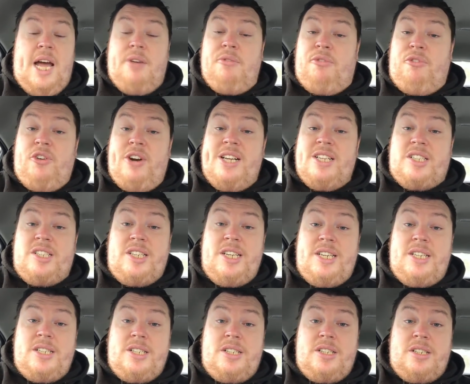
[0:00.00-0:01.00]
and 3
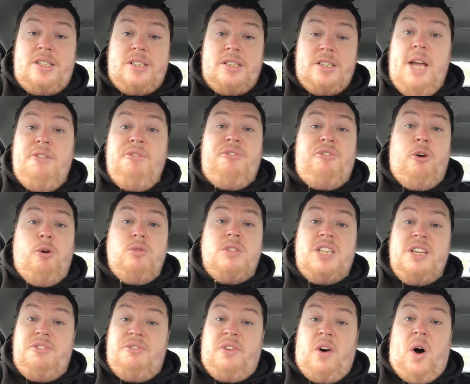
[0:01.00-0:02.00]
assists in
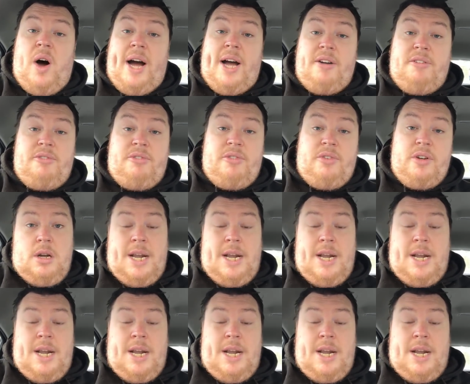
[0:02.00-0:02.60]
45.